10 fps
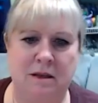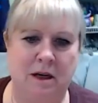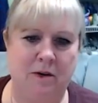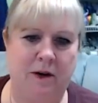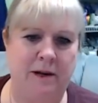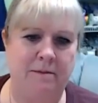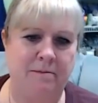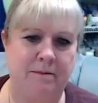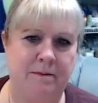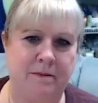Okay,
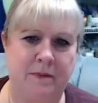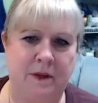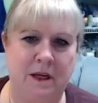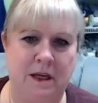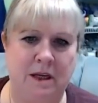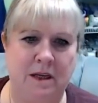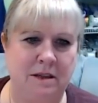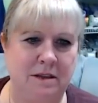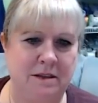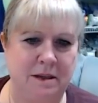
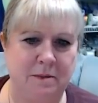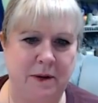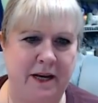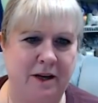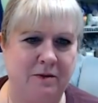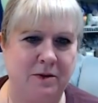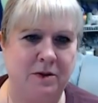let's get back over